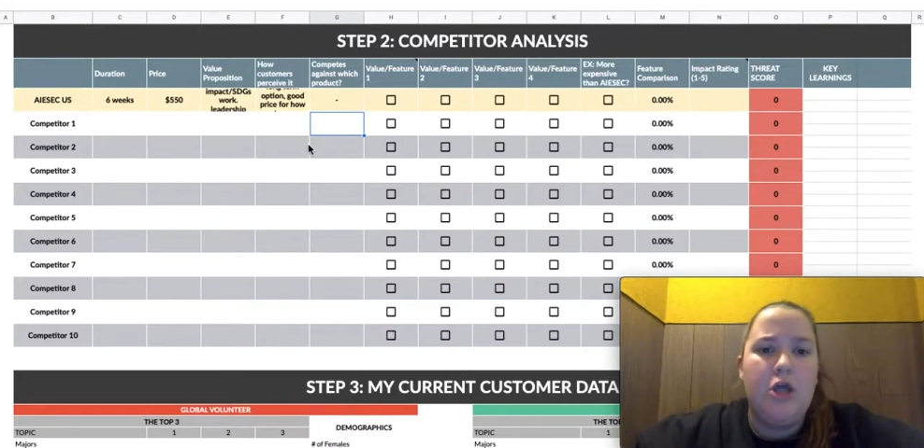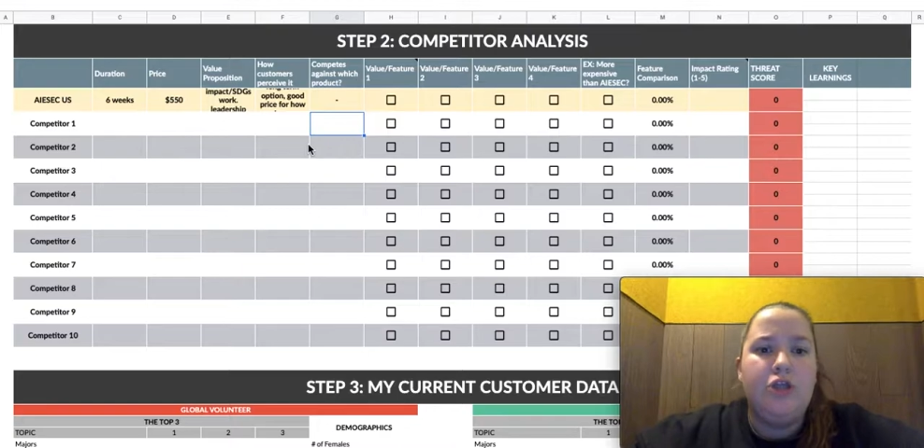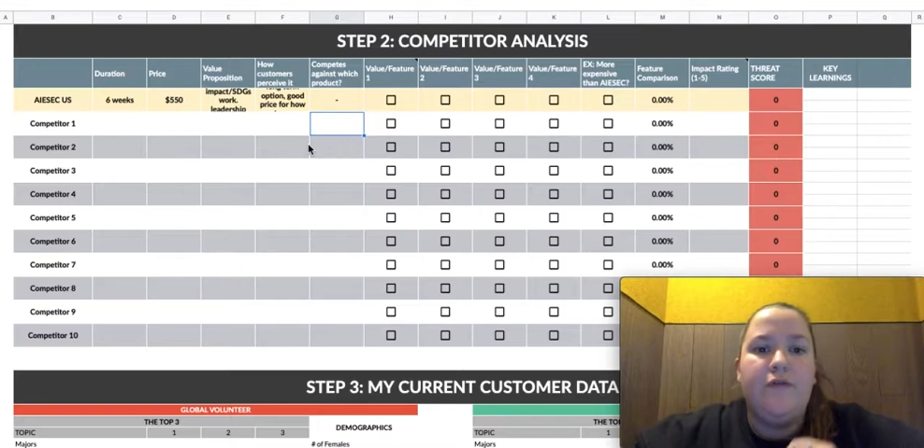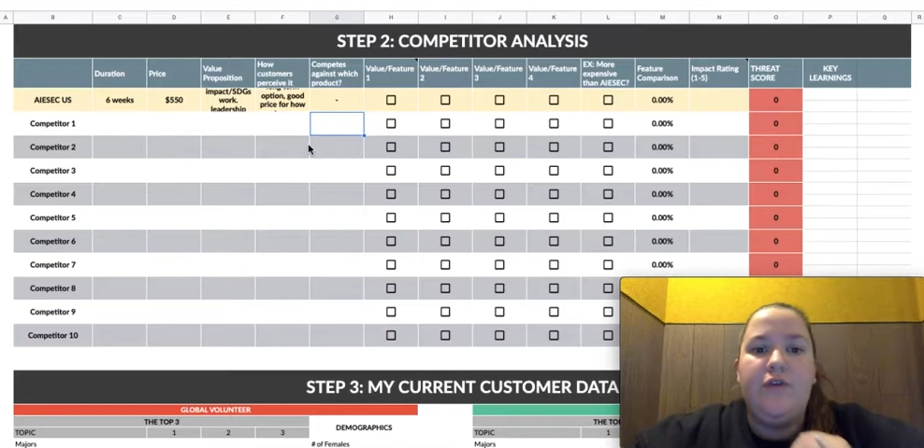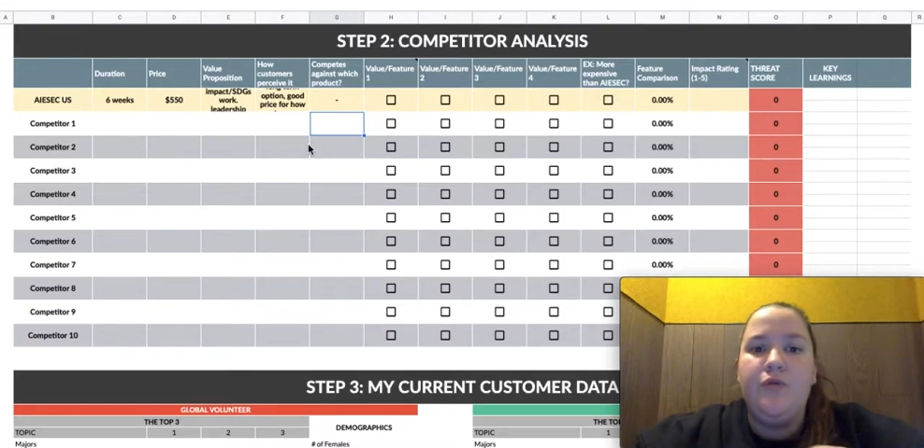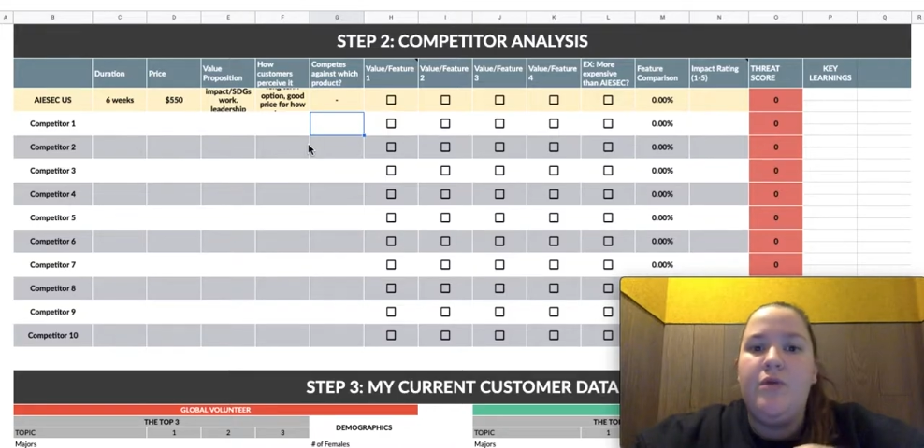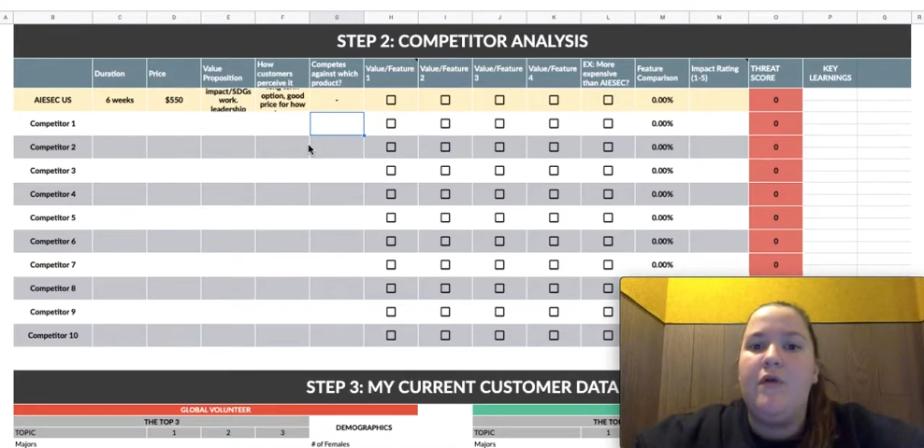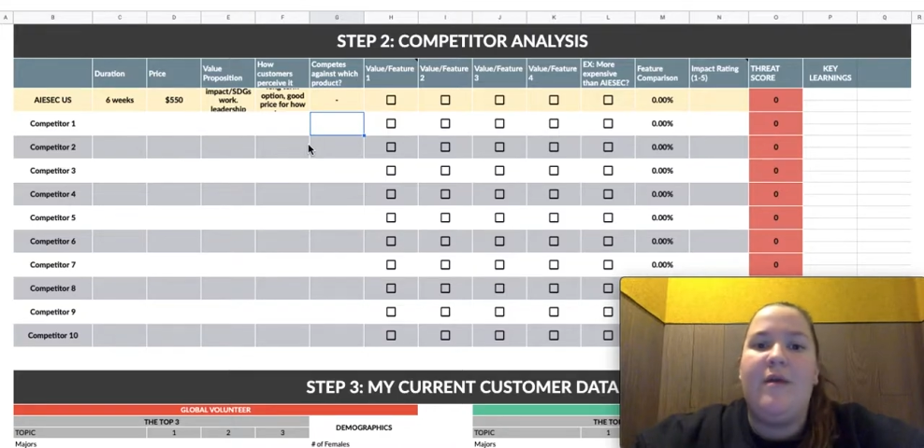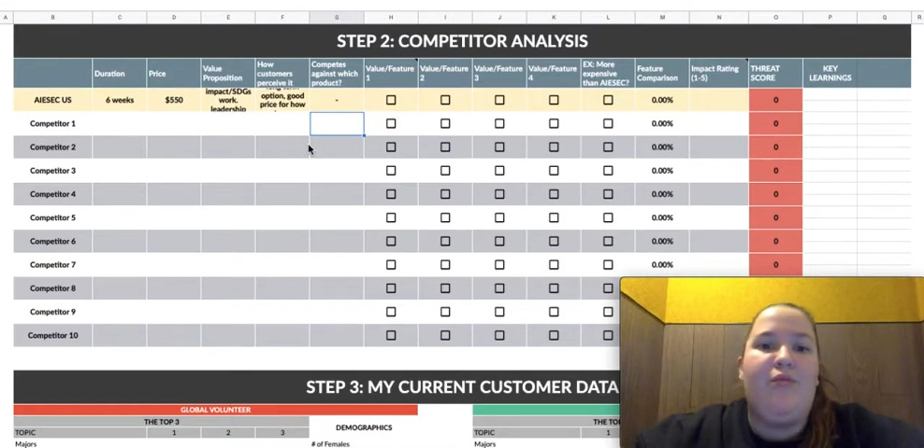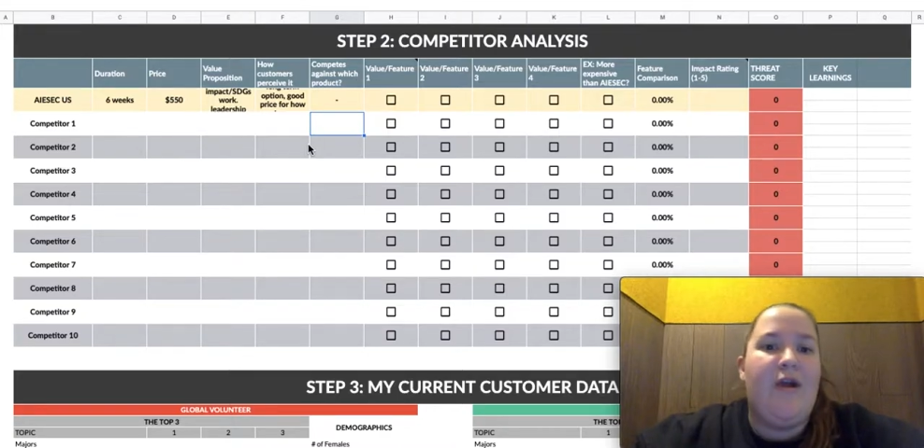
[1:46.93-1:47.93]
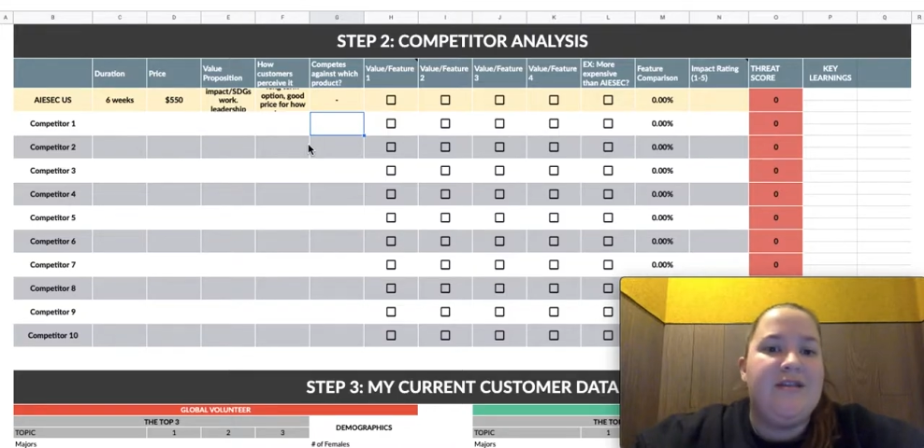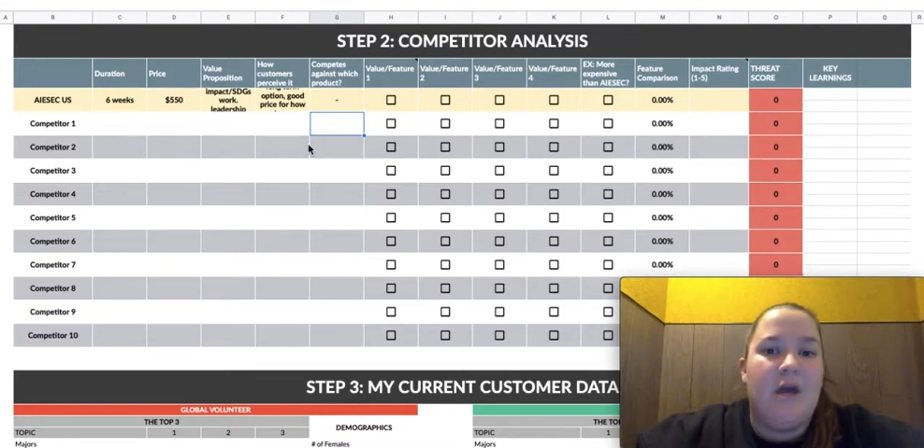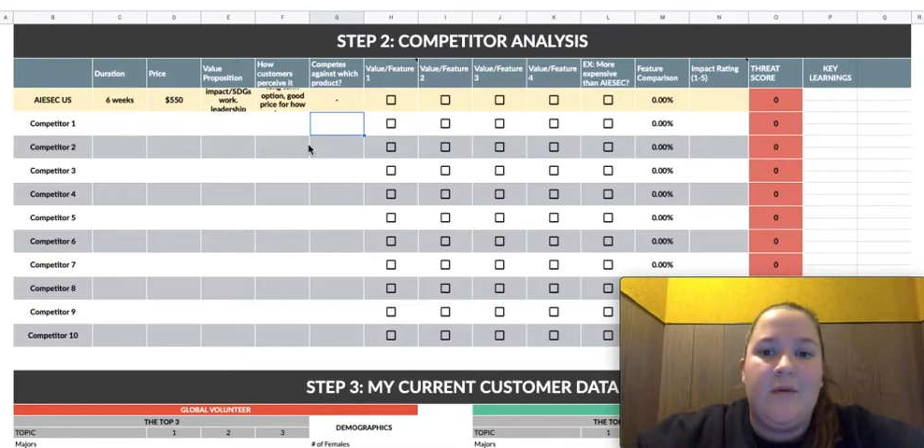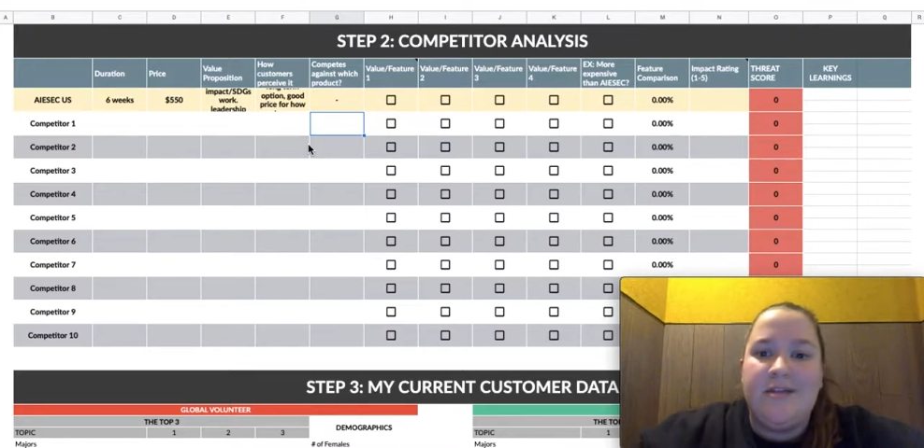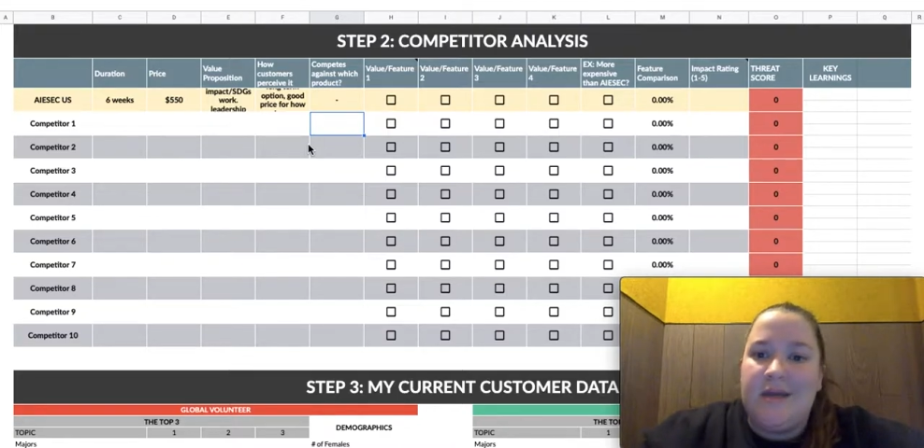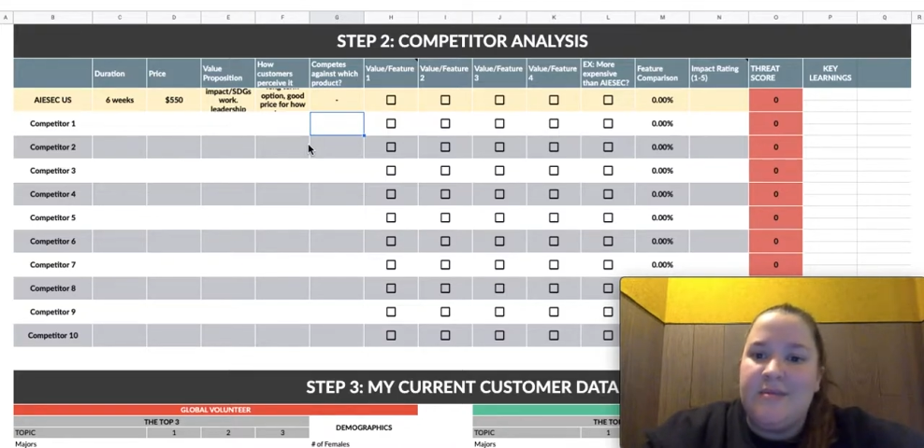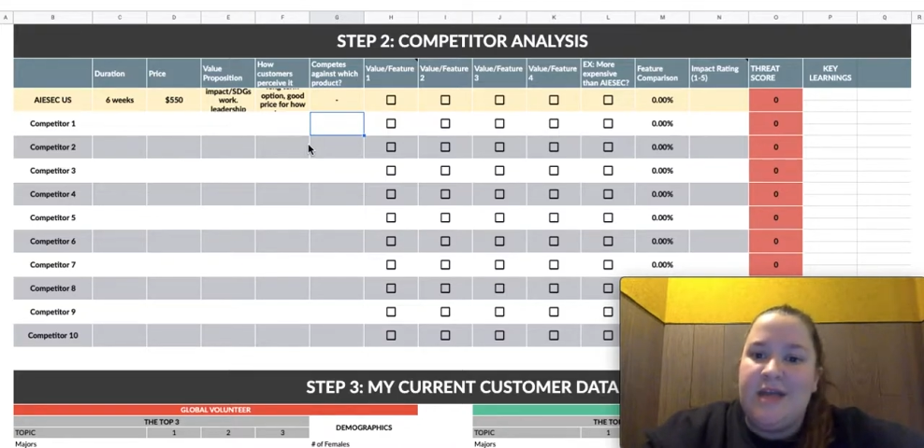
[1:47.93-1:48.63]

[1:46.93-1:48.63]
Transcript: So if you know that price always comes